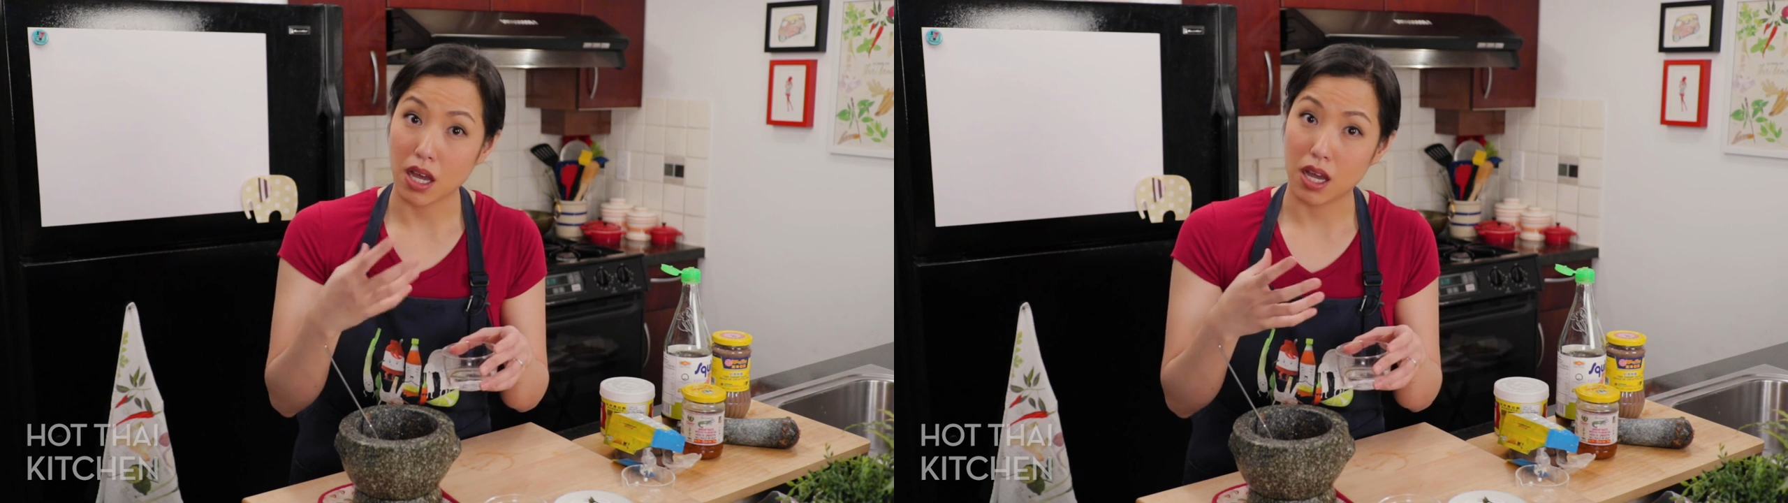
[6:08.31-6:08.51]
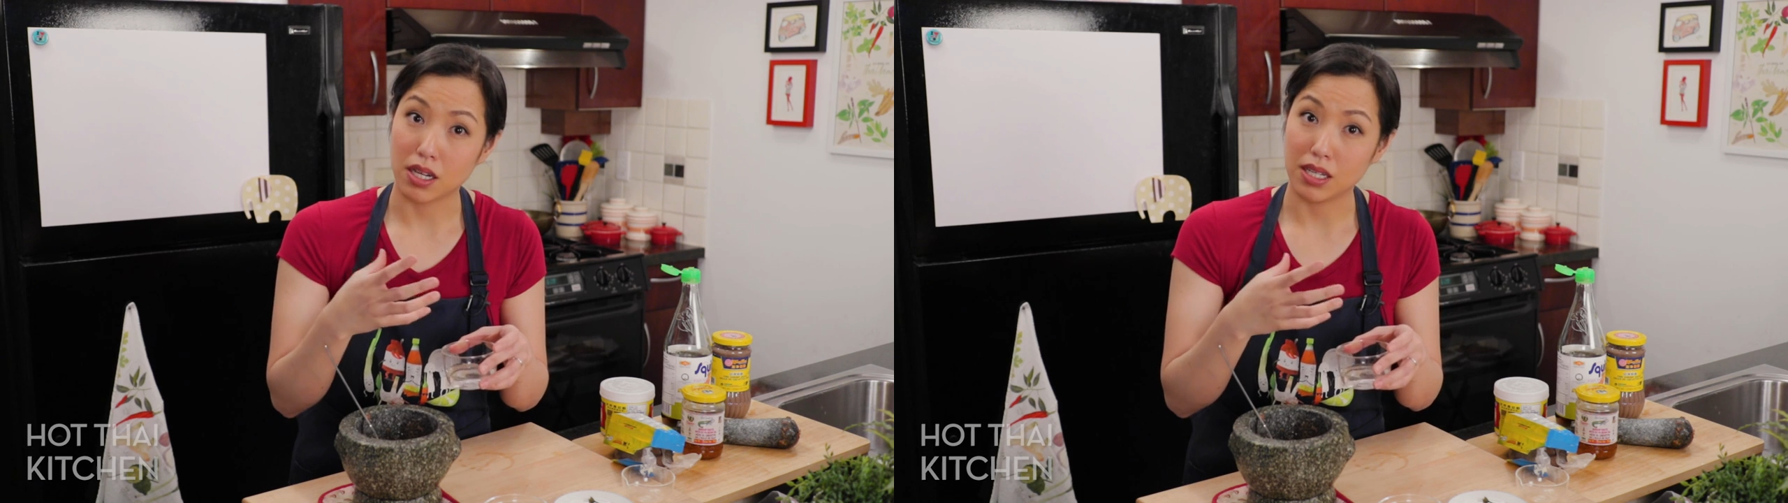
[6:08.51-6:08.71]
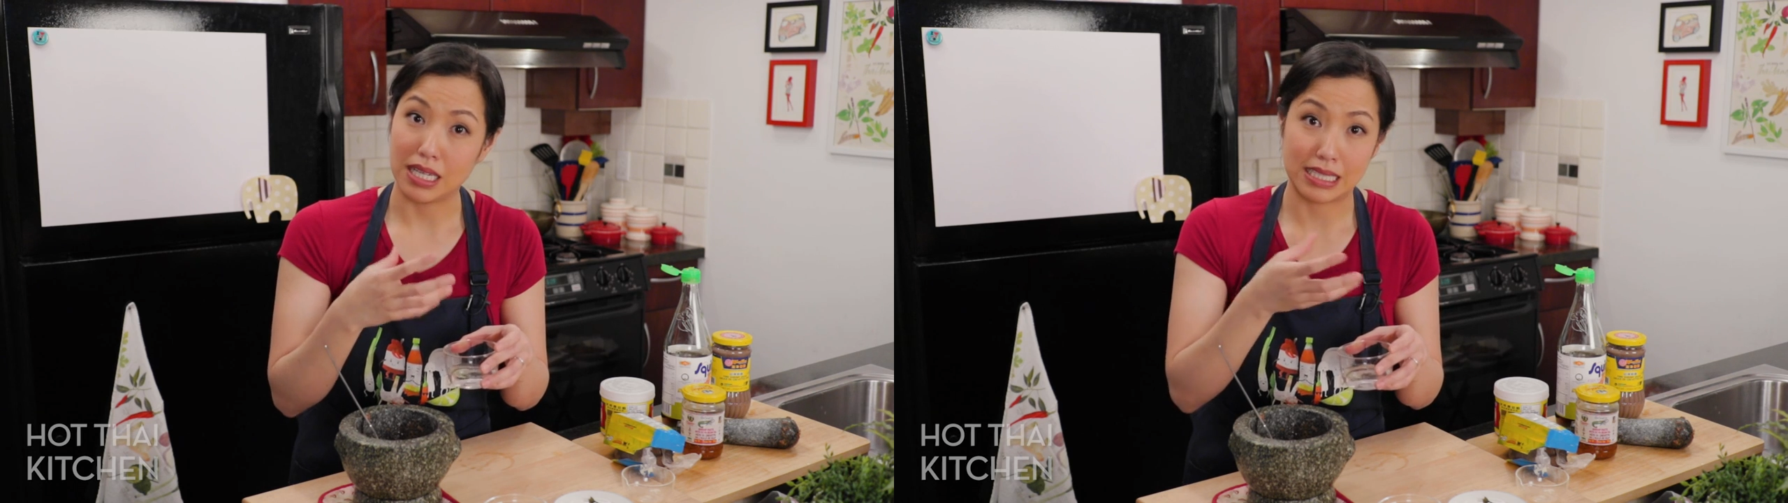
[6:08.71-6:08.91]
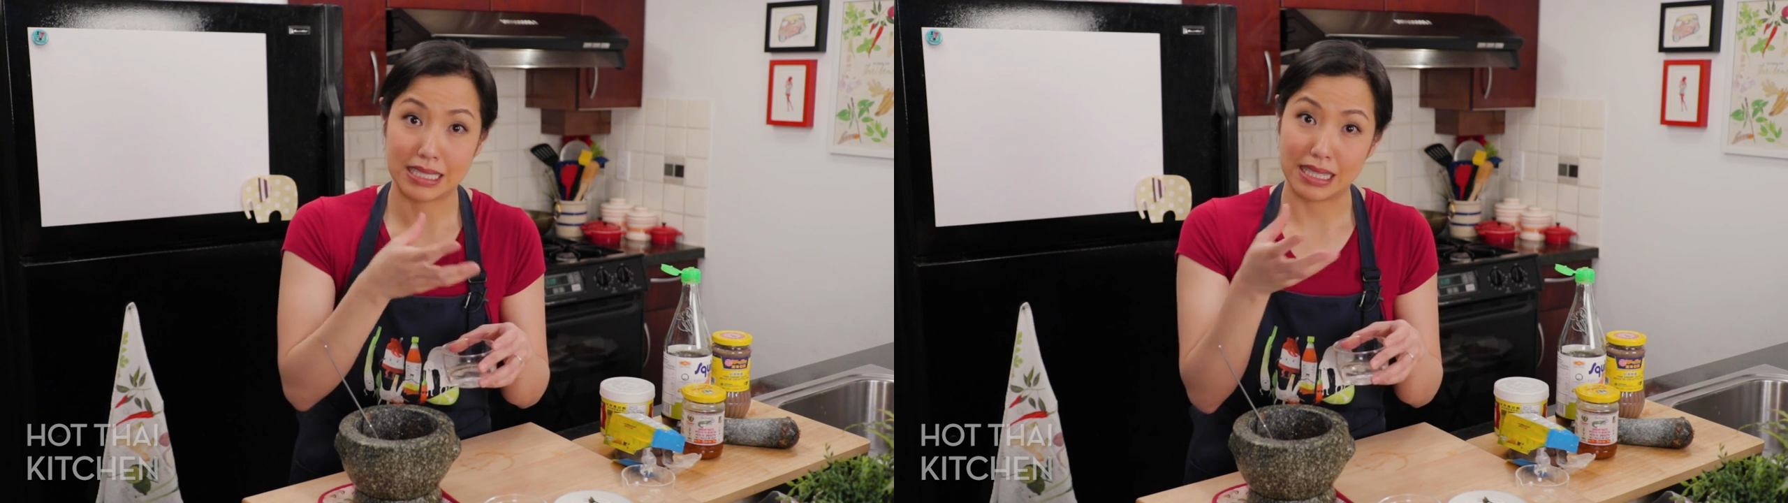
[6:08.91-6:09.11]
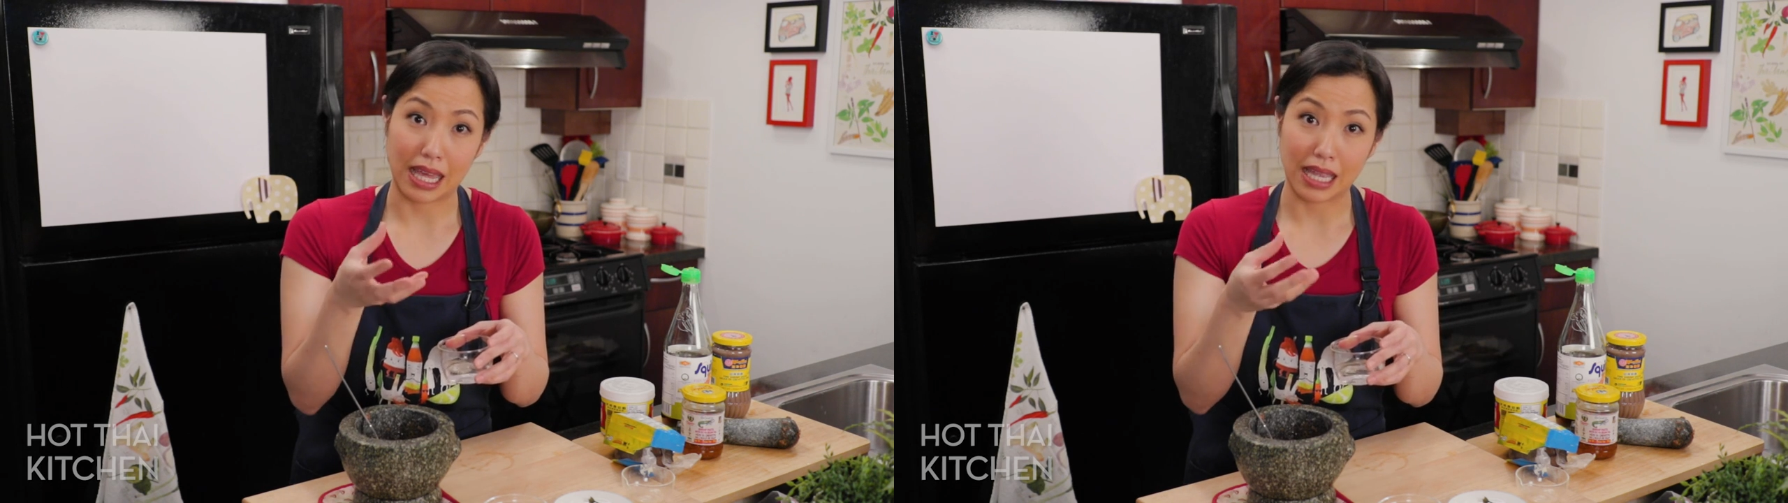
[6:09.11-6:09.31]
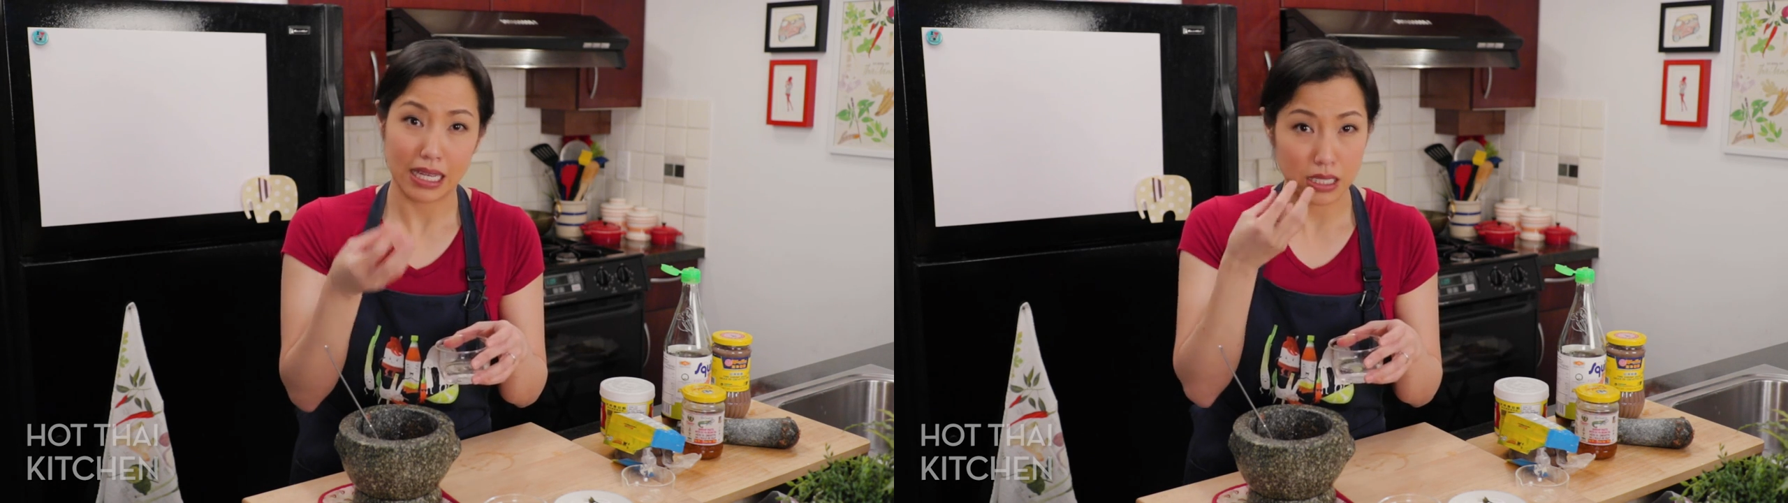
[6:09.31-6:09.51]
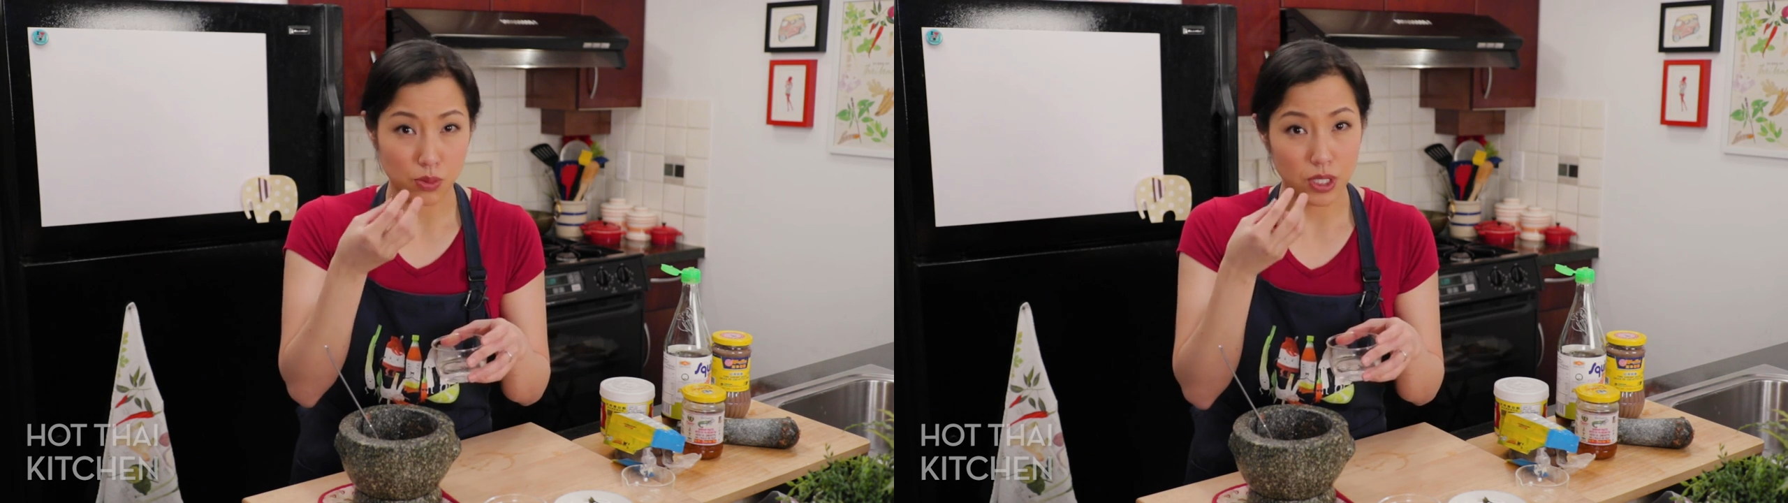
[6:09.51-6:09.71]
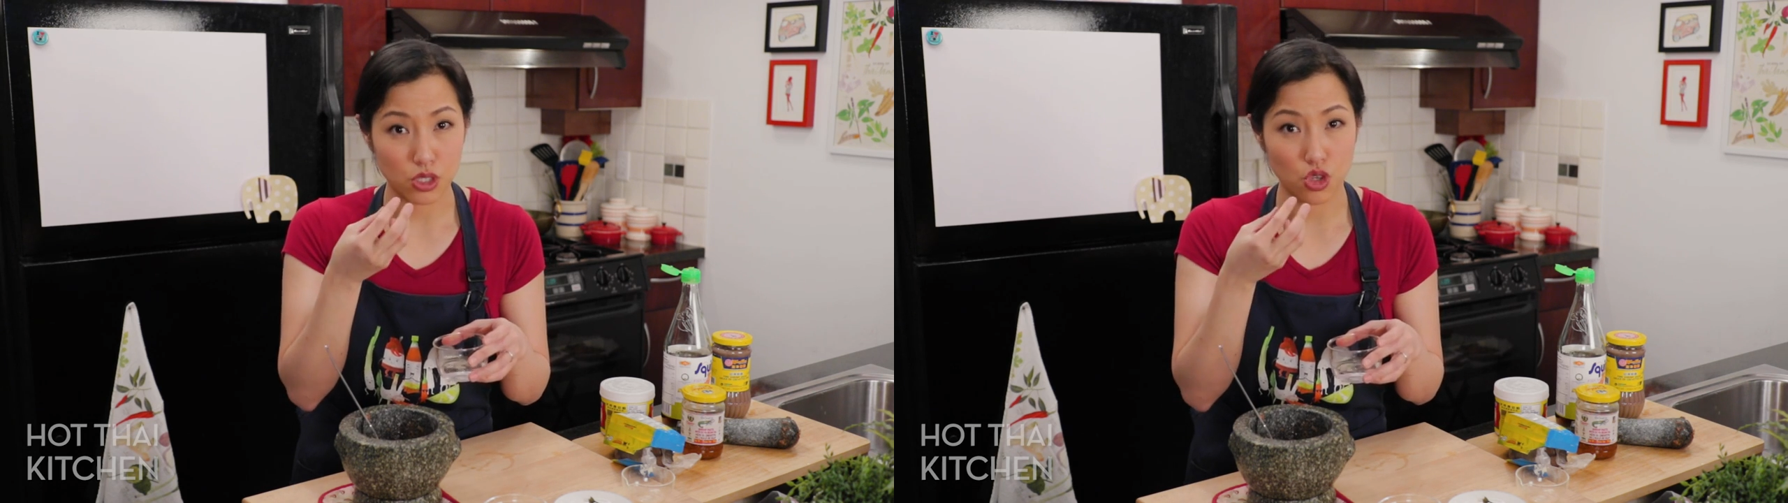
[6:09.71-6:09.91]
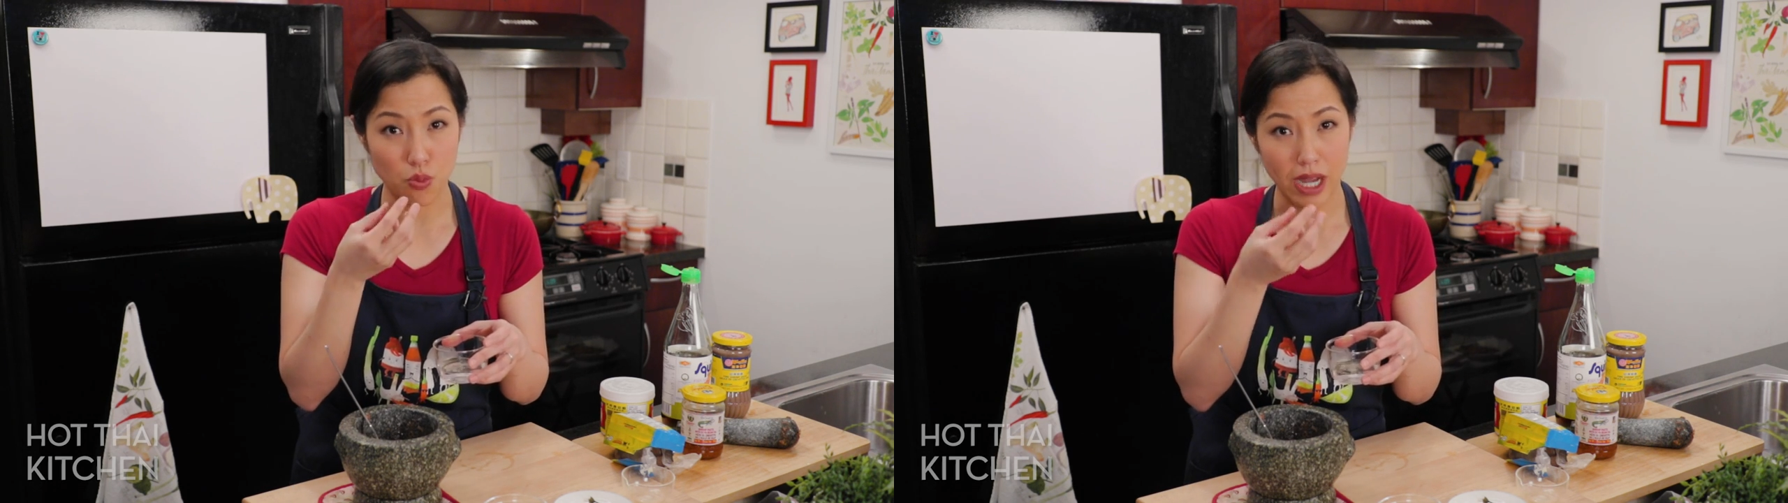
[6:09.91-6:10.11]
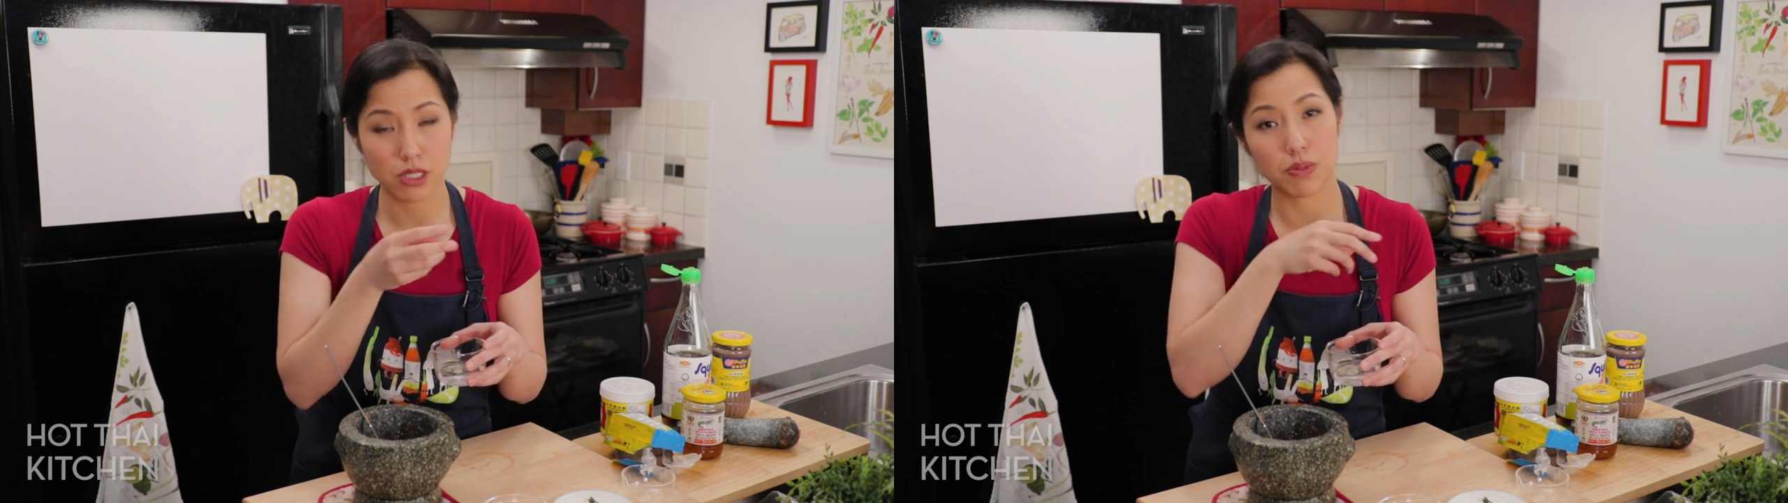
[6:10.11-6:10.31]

on each thing and it will be too much.